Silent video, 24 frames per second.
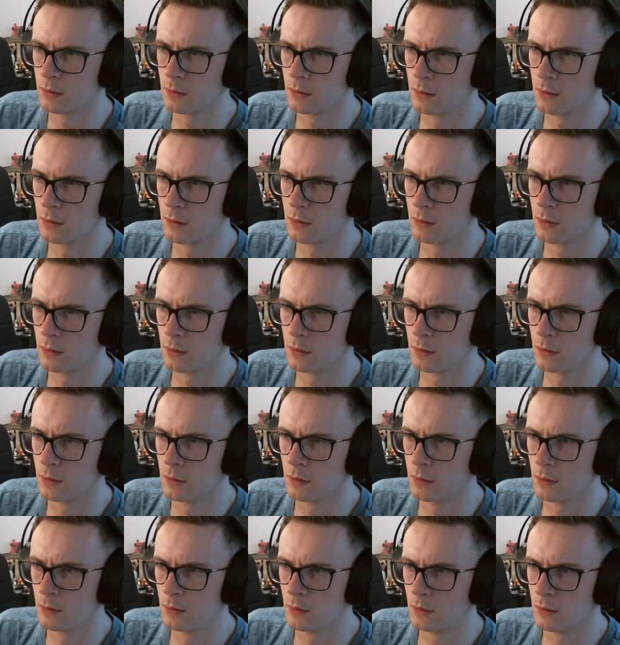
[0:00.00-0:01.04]

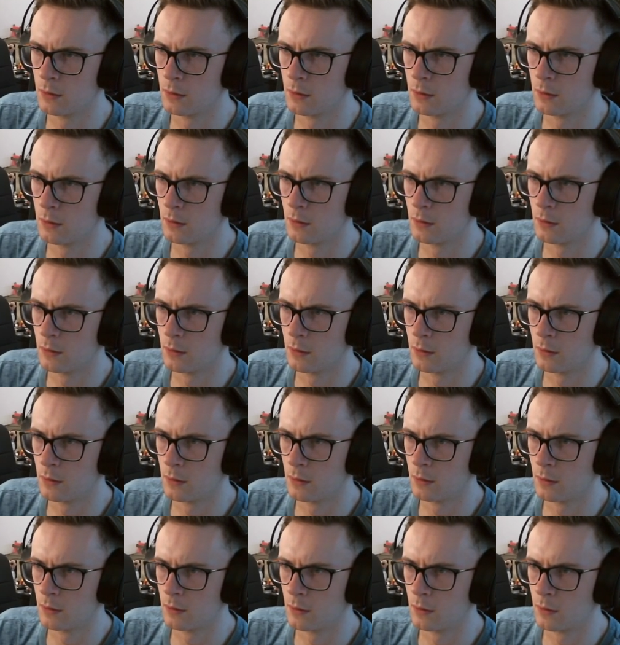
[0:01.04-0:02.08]

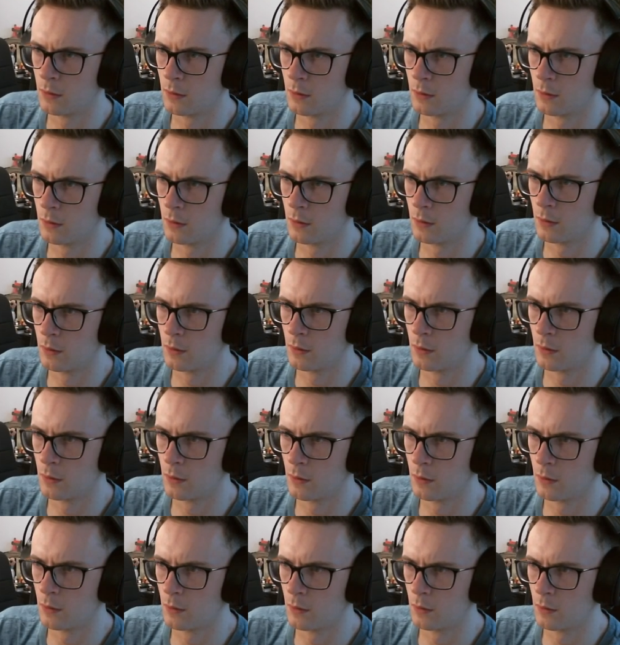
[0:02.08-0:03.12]

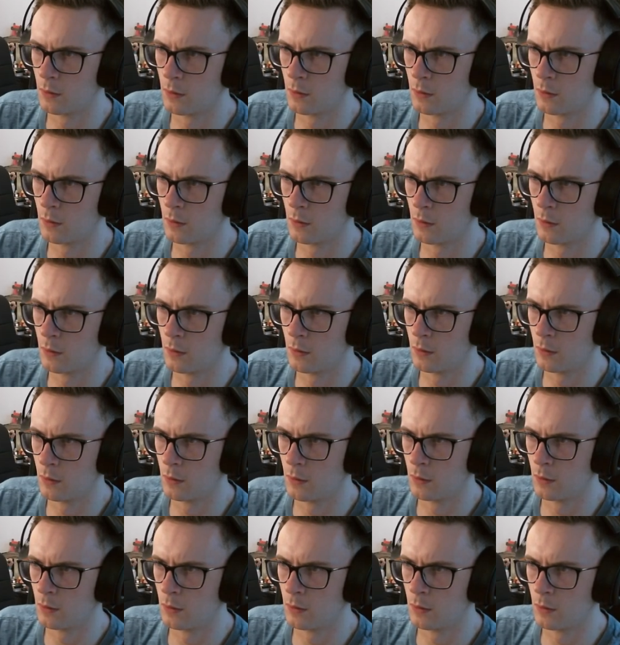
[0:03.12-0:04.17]

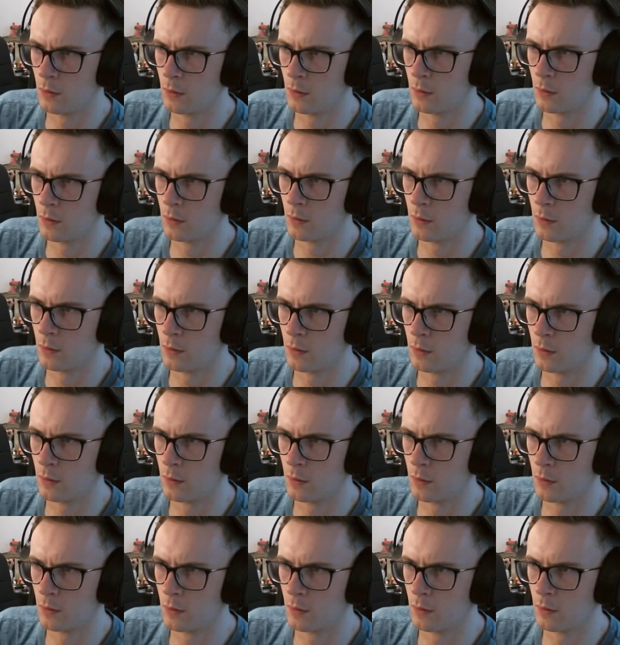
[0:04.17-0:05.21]

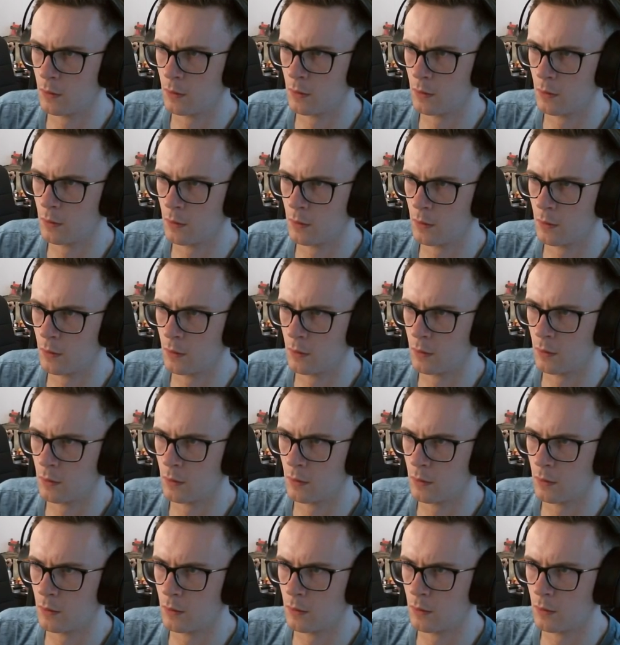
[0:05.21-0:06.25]

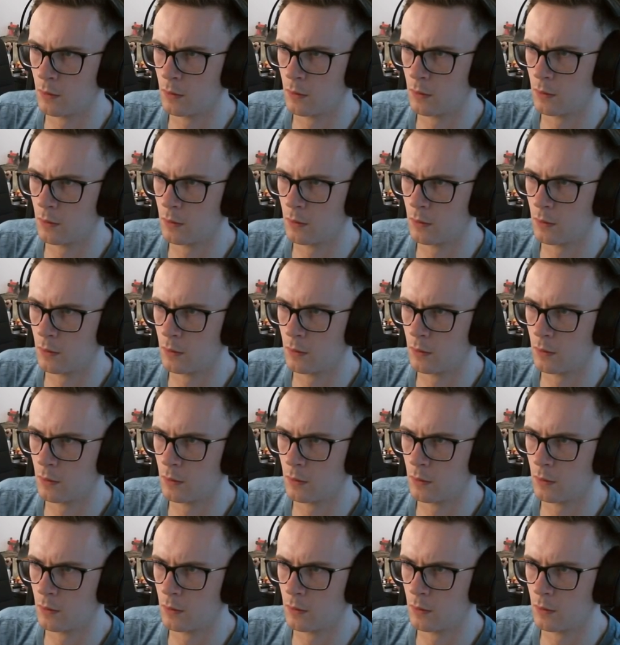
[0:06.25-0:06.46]
(silence)